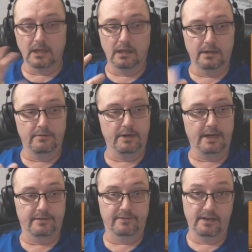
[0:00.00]
I love your
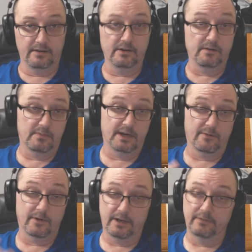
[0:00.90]
accent, dude, by the
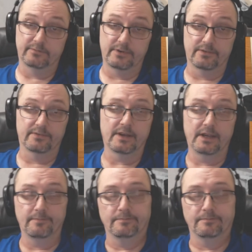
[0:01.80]
way. Just saying.